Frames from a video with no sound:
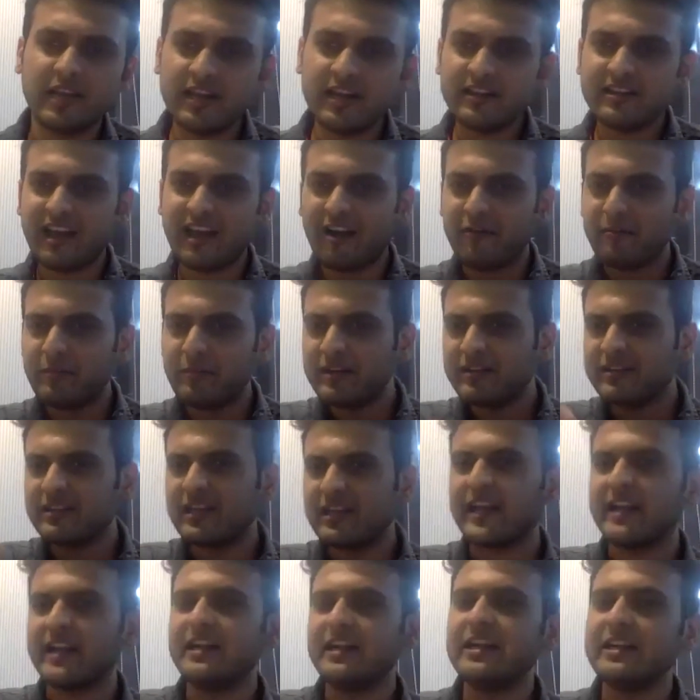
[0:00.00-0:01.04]
things have been
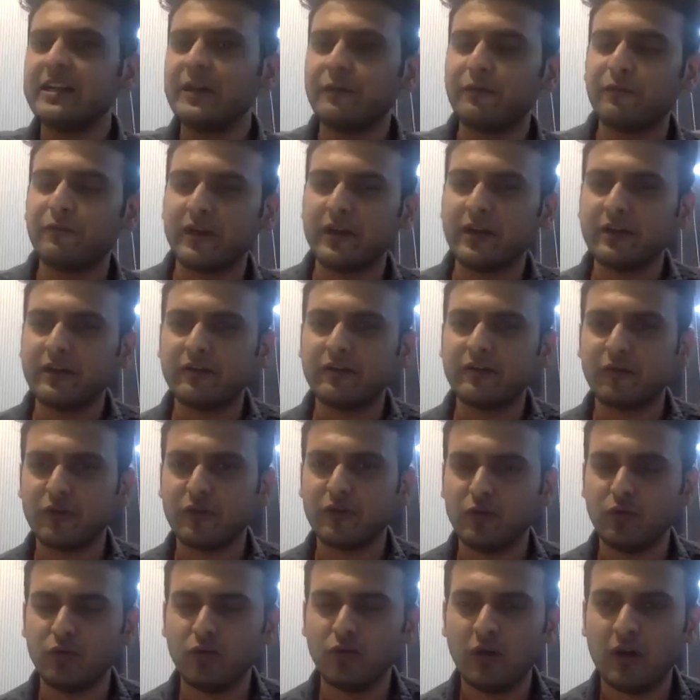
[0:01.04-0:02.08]
slightly different for
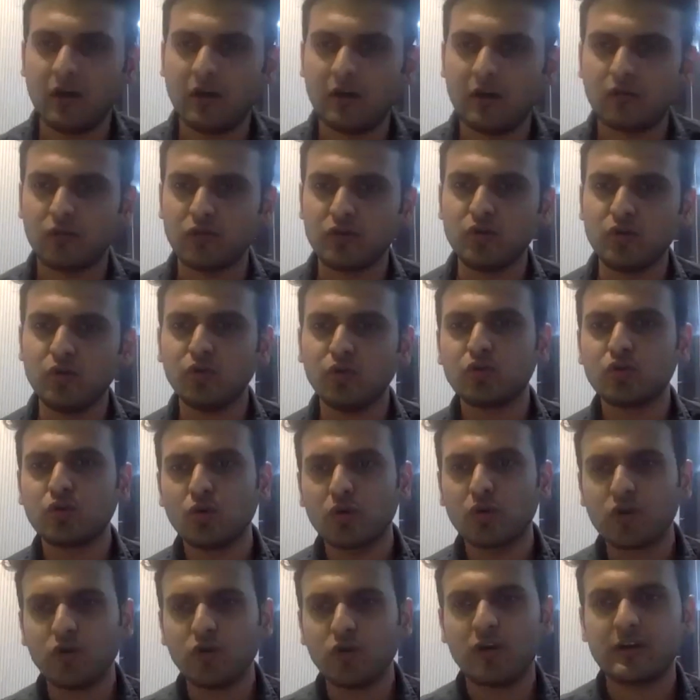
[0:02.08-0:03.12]
you. You
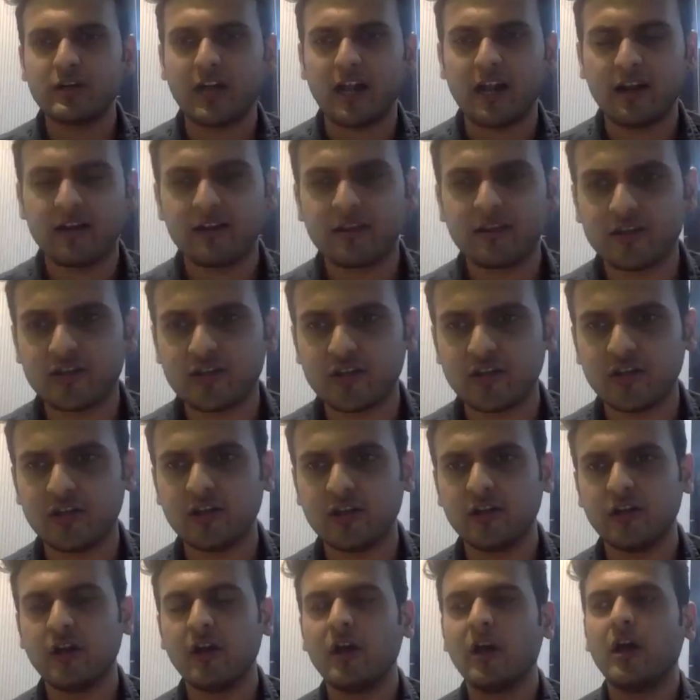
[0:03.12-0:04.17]
took your
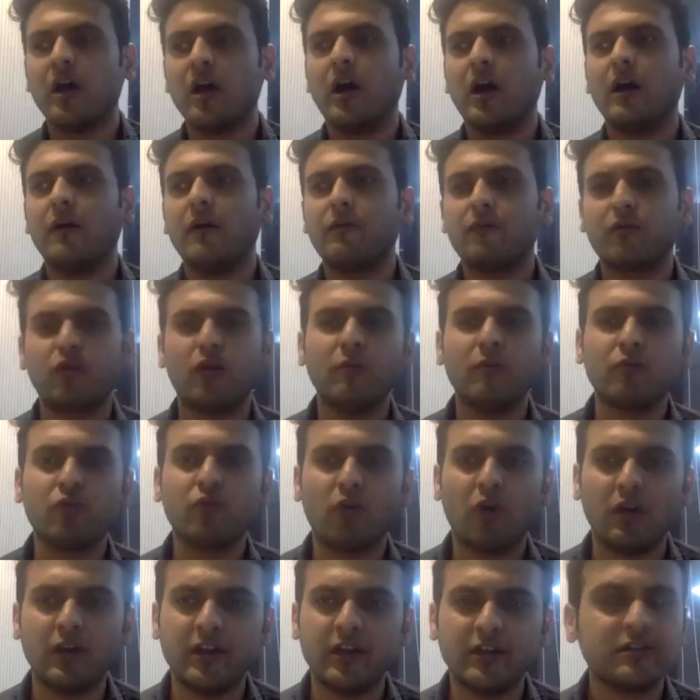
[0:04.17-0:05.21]
transition from
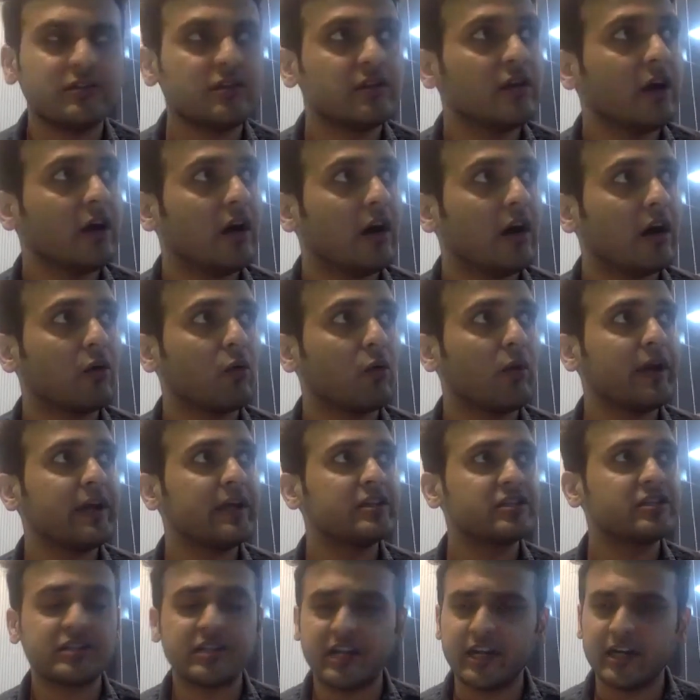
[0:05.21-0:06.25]
college, going
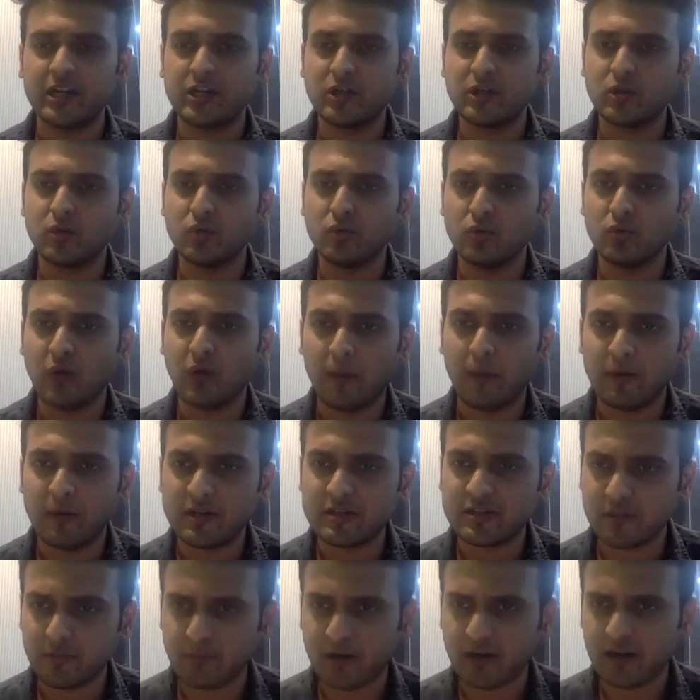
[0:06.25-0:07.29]
straight to
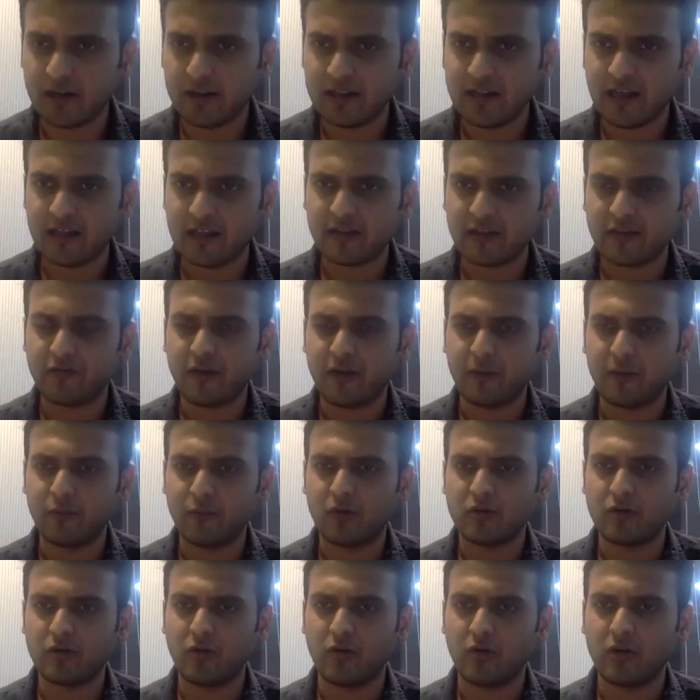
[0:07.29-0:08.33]
Amarchan Mangaldas, if I'm
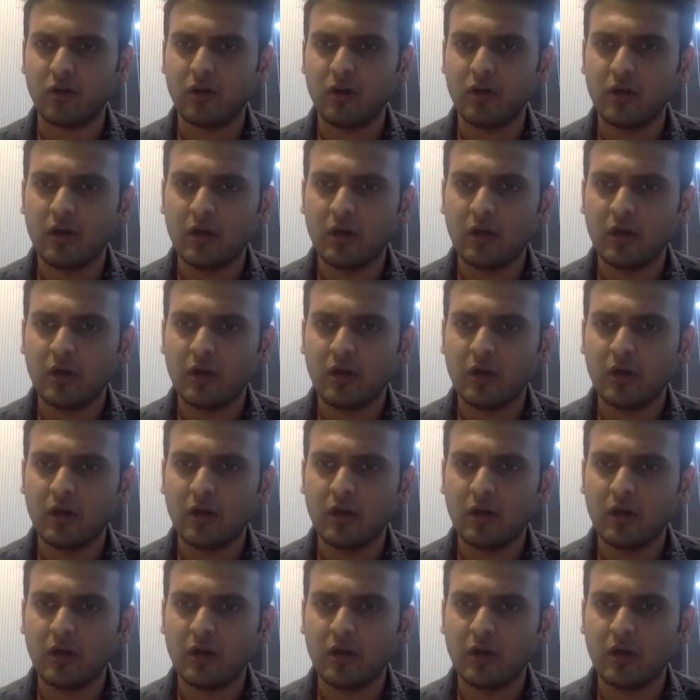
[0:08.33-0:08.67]
not wrong.